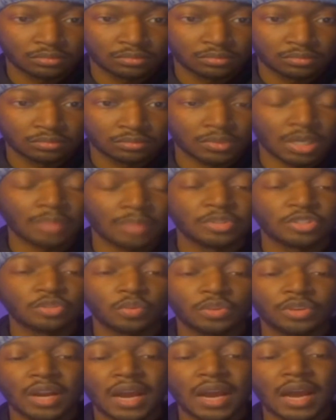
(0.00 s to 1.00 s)
I'm just
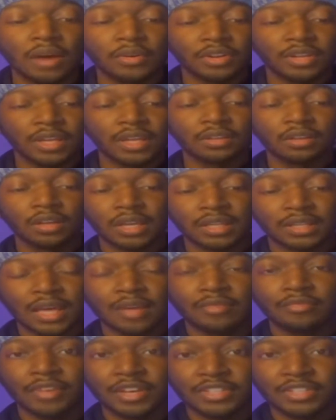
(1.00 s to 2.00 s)
wondering how do they look at that
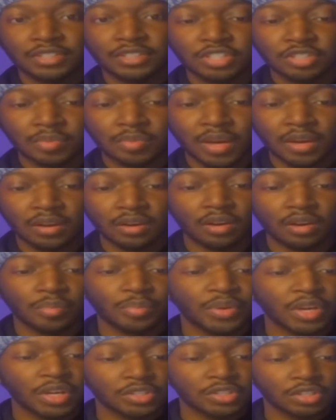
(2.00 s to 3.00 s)
Vestige spider
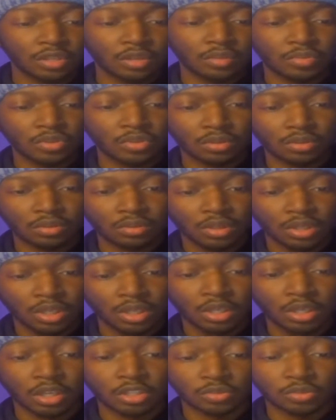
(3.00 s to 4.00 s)
compared to Kumiko?
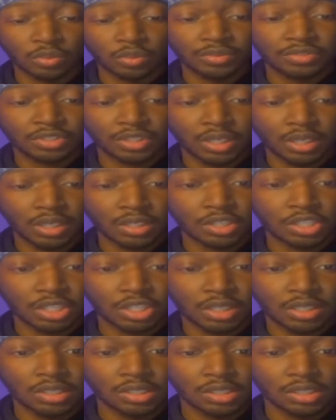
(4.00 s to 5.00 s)
Because we've seen
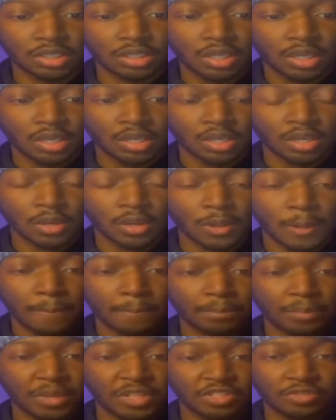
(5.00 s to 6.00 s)
she's
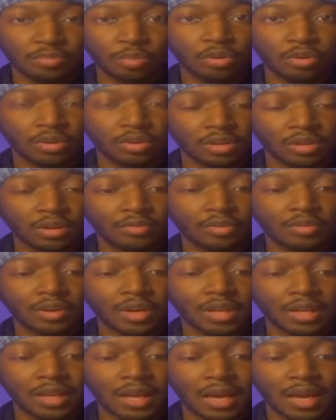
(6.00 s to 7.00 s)
been spoken of a
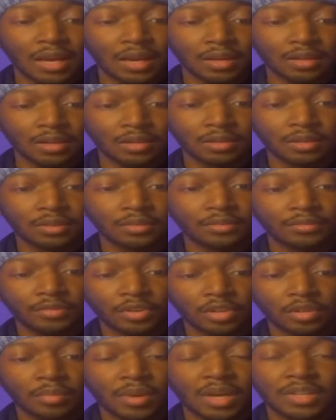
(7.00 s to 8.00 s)
lot for the
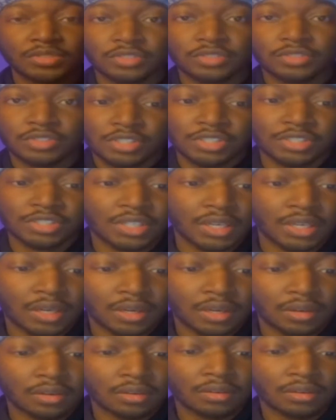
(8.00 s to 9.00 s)
monster she's taken out.